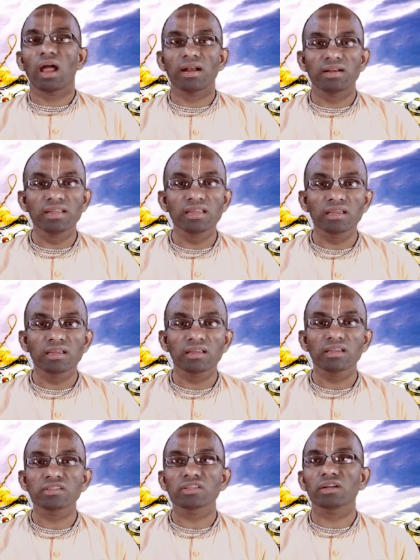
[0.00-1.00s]
And
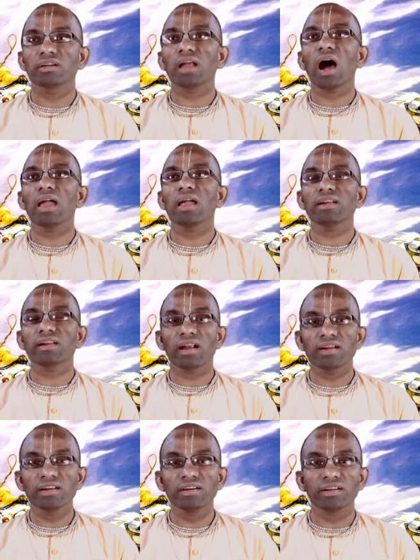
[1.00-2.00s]
D is diet
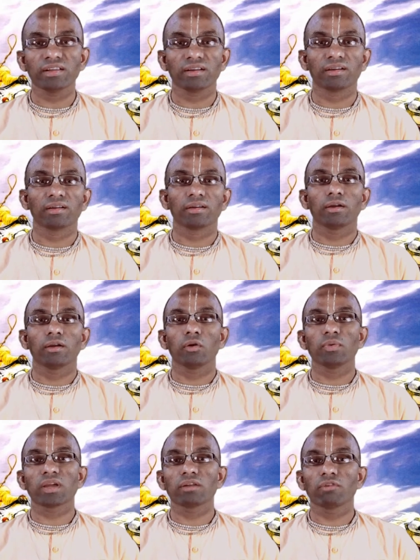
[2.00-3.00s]
and deity. You
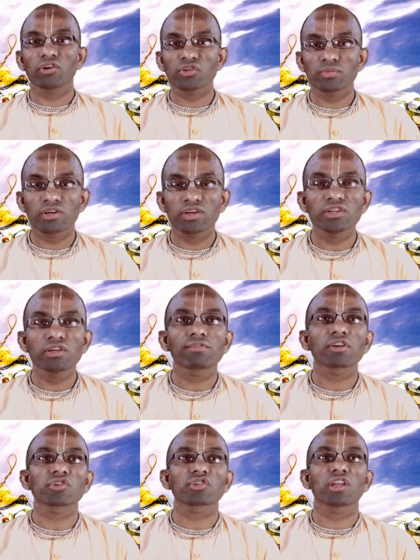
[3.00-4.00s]
know, we can worship the deity
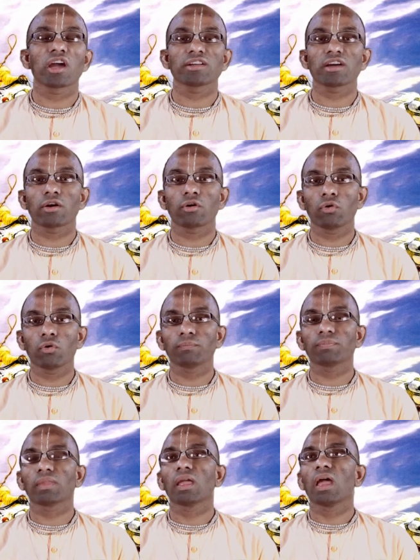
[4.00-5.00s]
of Krishna at our home,
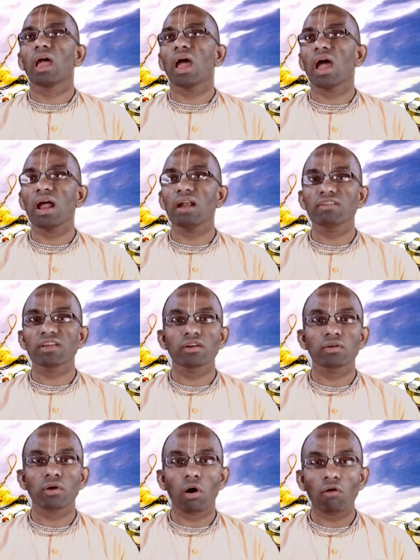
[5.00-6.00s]
and we
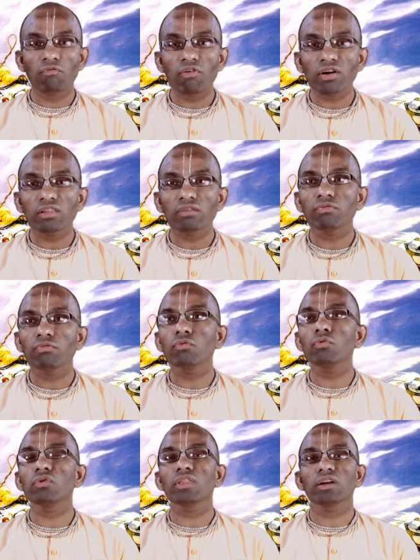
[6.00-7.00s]
can offer the
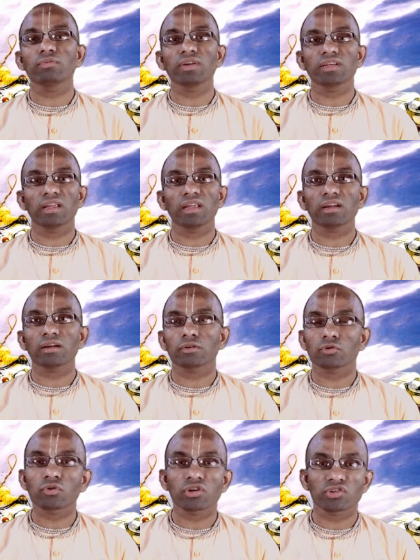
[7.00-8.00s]
food that we take
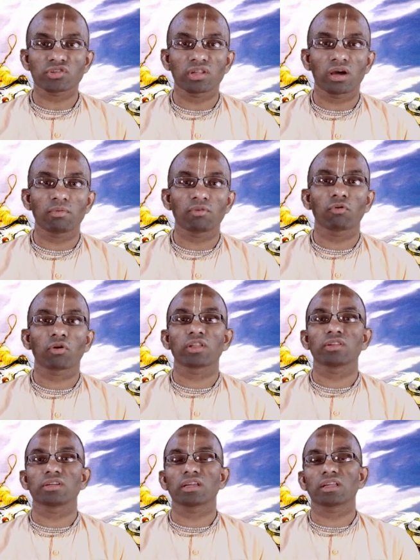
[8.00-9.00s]
to Krishna before
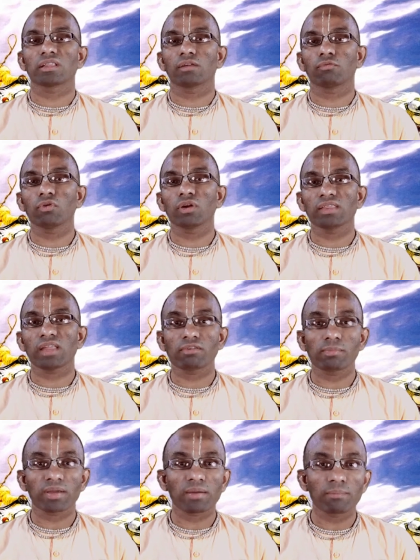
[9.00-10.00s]
taking the food, and that
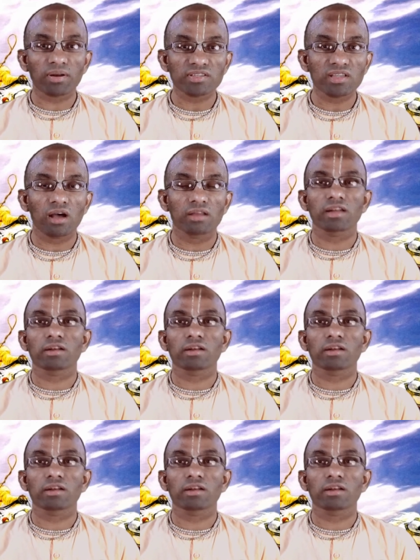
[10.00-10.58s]
will become prasad.